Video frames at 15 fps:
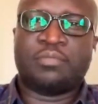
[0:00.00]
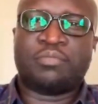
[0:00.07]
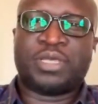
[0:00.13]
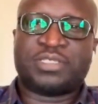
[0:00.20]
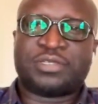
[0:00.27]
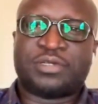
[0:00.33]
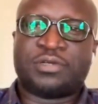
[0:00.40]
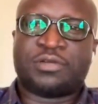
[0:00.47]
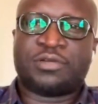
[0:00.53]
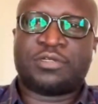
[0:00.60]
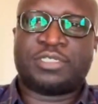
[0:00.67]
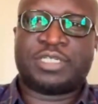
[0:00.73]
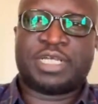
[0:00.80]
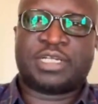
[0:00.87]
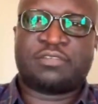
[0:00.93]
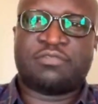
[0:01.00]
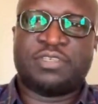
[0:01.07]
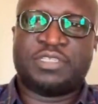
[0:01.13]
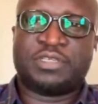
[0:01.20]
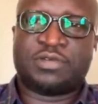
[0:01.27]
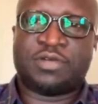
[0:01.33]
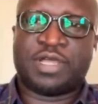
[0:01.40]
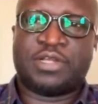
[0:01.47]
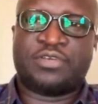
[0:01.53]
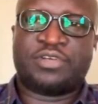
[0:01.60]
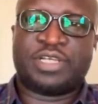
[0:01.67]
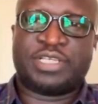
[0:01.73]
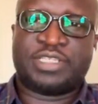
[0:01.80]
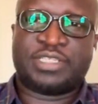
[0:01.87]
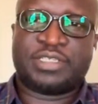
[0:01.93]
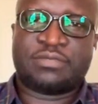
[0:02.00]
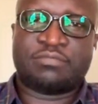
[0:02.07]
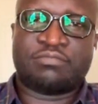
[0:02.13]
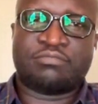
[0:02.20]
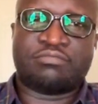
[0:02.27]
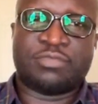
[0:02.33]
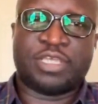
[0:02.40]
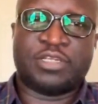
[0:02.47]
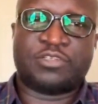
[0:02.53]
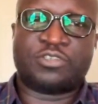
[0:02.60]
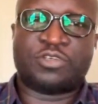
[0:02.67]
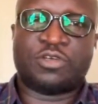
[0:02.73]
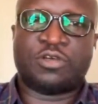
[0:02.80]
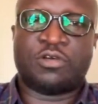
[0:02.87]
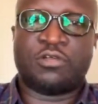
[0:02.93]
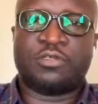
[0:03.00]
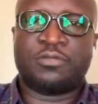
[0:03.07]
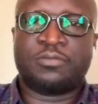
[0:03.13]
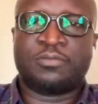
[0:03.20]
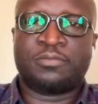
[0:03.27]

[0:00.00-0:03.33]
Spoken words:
personal contact, physical address, and so on.